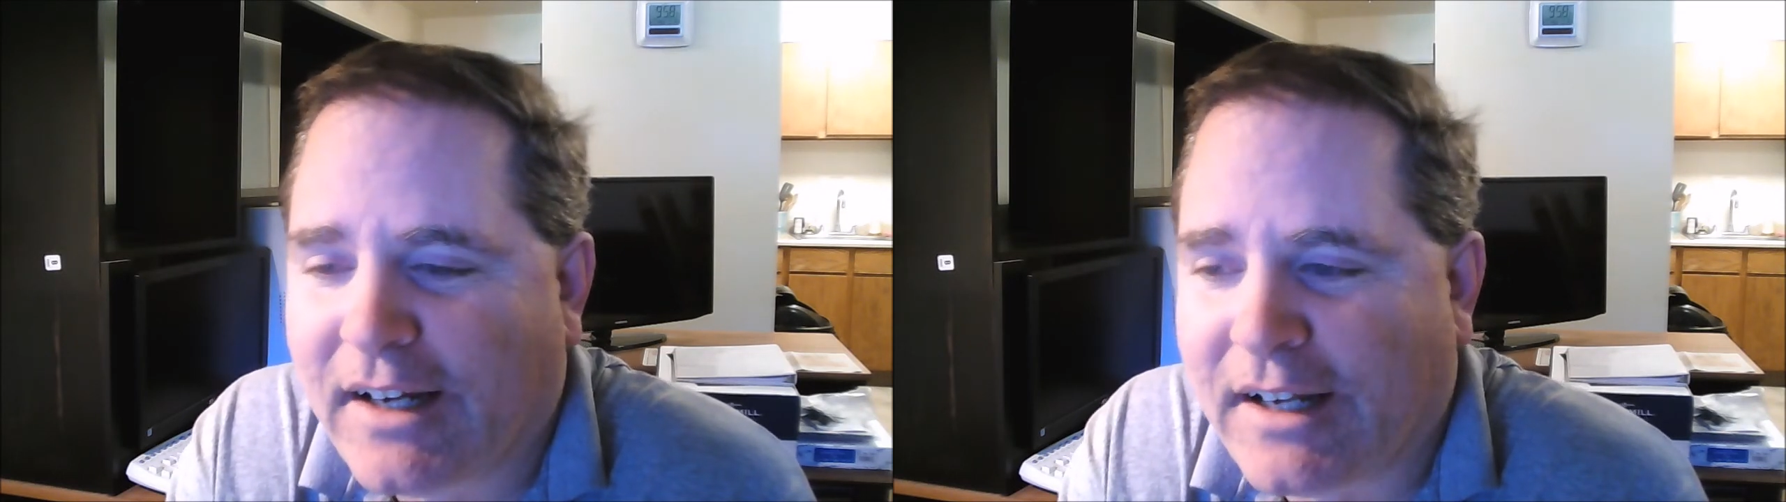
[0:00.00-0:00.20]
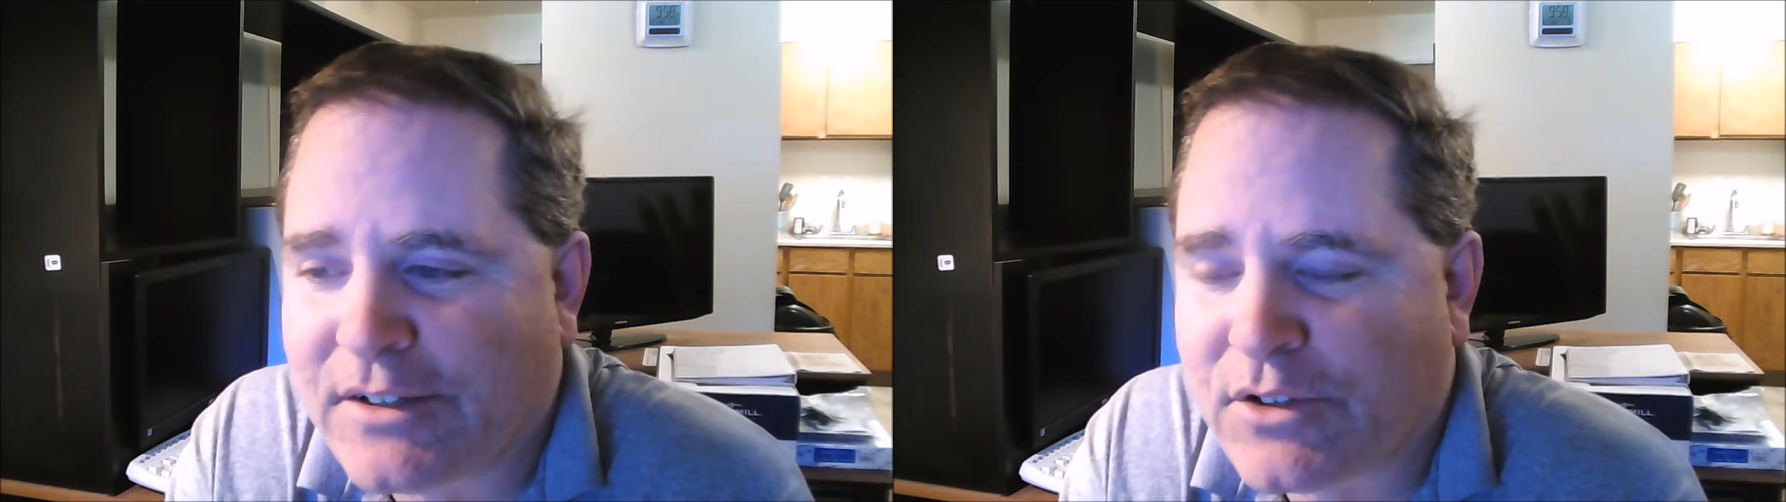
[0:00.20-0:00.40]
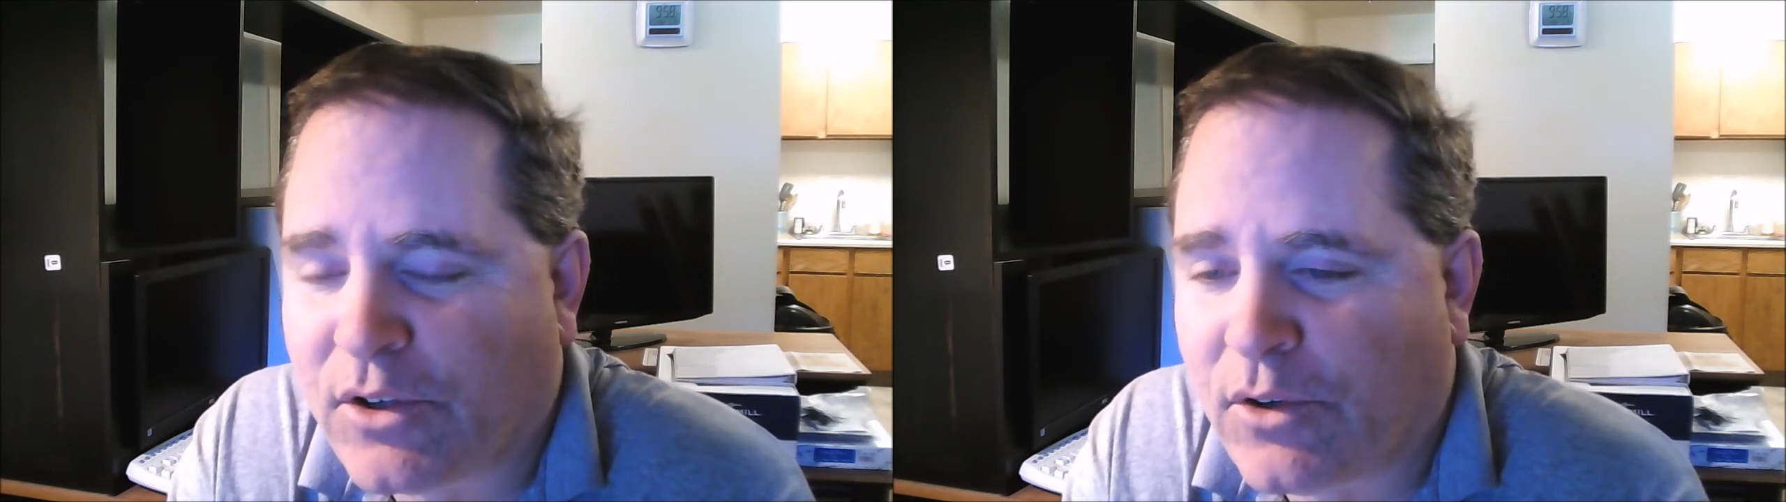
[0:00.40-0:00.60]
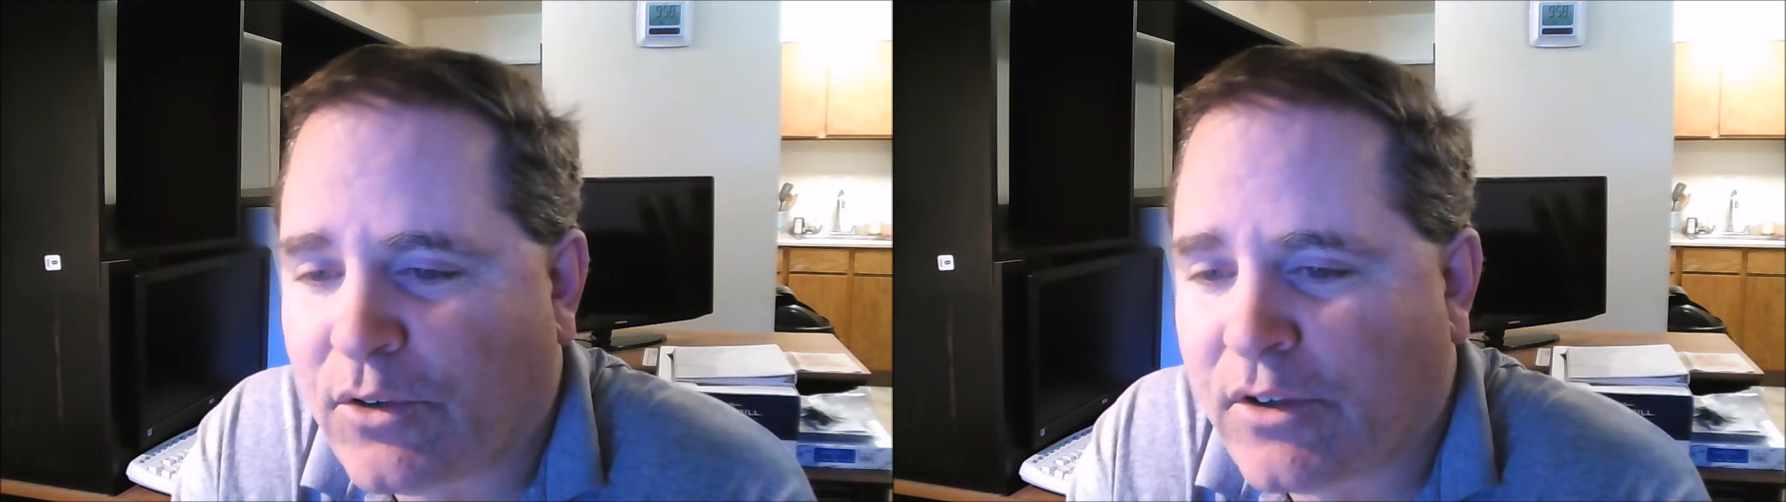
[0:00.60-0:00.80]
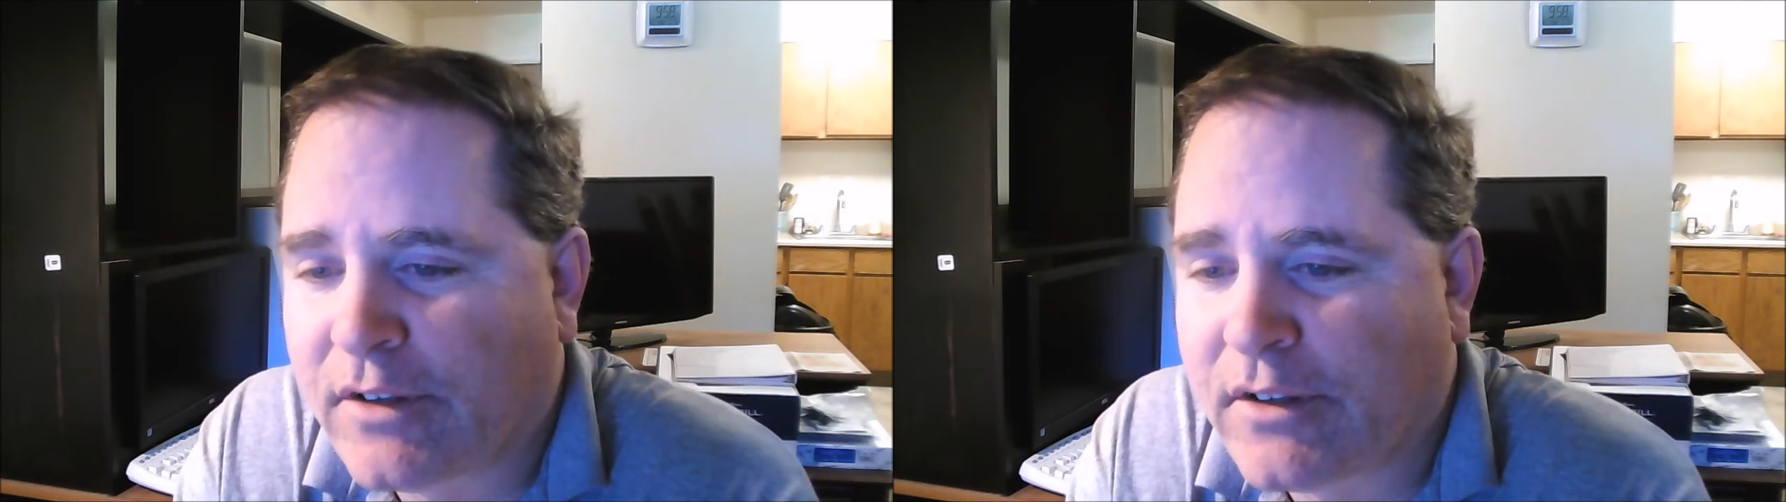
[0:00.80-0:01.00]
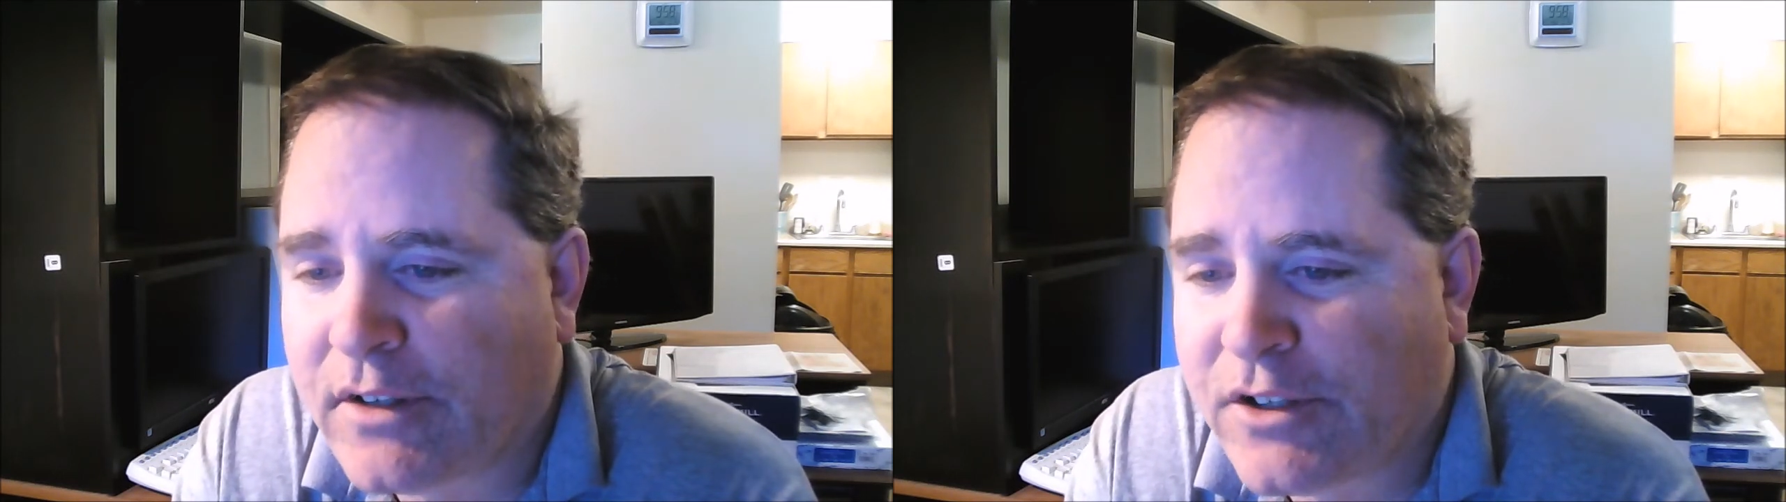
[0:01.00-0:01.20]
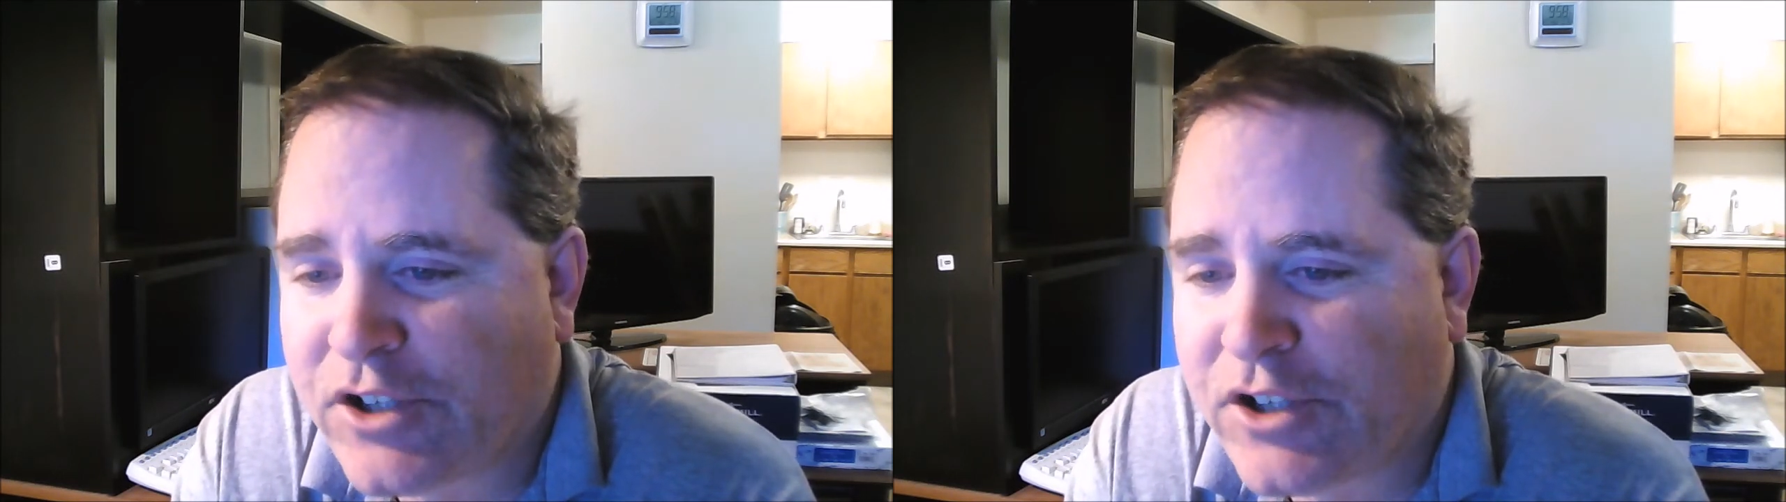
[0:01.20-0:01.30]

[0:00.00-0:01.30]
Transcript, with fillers: And so uh,